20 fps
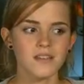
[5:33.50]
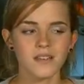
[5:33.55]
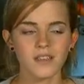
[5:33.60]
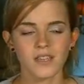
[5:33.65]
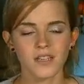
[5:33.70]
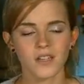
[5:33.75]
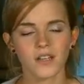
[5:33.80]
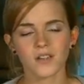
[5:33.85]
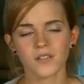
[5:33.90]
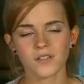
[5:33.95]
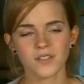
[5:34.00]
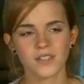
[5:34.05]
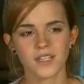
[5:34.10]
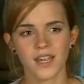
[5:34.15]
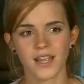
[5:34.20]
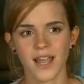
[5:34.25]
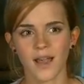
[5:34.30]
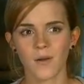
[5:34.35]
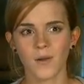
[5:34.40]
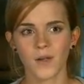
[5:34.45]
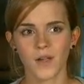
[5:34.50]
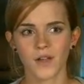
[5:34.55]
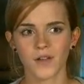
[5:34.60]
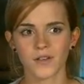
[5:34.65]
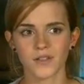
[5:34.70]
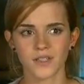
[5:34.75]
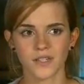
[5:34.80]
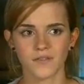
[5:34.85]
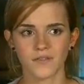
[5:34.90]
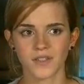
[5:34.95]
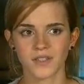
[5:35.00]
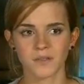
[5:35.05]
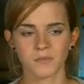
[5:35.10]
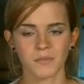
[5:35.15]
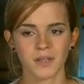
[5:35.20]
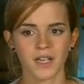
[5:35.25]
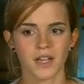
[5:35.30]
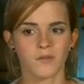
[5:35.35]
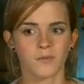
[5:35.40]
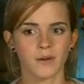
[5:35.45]
you know, seeing how it goes. And if there's
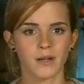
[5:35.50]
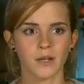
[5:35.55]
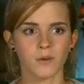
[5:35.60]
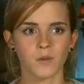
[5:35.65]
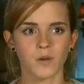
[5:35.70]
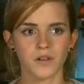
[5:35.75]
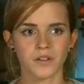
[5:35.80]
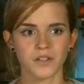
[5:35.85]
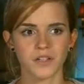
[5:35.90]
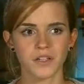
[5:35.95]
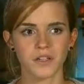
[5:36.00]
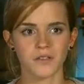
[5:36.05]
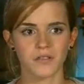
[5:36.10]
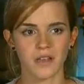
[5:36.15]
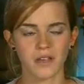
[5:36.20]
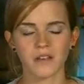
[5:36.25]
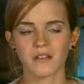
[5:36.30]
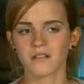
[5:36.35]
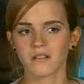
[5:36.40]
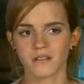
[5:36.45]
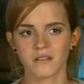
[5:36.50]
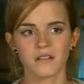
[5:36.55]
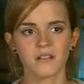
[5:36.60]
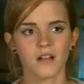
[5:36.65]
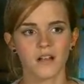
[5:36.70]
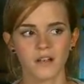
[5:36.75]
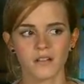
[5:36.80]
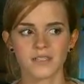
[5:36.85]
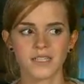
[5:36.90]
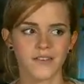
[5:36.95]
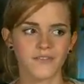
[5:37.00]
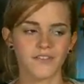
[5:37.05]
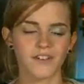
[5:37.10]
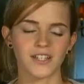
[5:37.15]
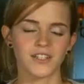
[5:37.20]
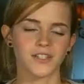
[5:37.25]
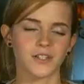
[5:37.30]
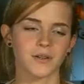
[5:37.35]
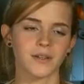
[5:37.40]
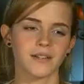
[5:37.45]
something I really want to do, then I'll
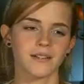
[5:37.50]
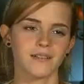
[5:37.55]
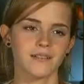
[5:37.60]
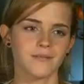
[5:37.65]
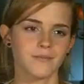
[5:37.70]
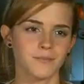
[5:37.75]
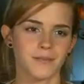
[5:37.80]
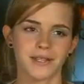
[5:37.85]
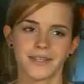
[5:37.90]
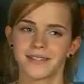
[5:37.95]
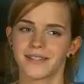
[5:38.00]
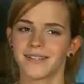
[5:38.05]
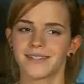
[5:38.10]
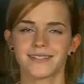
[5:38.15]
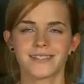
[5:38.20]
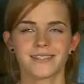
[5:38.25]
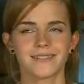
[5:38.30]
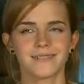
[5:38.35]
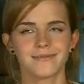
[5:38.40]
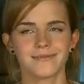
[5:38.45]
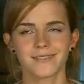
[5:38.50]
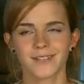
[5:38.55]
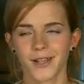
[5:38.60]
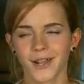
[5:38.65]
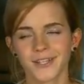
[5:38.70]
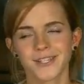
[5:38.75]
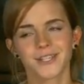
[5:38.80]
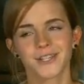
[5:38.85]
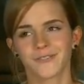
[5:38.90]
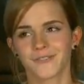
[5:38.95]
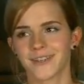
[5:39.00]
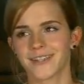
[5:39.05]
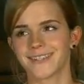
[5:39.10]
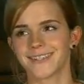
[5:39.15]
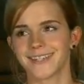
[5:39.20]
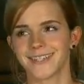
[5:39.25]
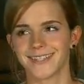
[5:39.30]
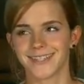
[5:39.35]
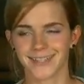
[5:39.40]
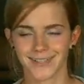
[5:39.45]
definitely do it. But going to
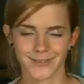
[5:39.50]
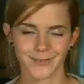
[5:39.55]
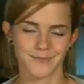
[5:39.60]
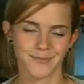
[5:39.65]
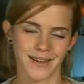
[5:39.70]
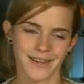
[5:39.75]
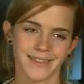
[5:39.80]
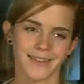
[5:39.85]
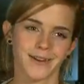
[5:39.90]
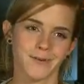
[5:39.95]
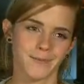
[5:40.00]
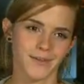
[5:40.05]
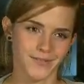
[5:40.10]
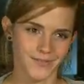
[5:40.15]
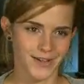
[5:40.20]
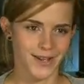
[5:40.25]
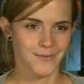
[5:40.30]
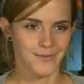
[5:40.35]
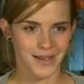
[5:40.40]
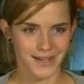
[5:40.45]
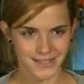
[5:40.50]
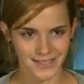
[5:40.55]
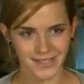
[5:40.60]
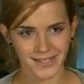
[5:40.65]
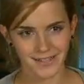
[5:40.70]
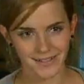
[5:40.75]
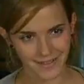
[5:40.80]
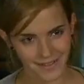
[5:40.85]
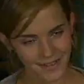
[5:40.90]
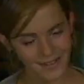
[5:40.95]
university doesn't mean that I'm giving up acting.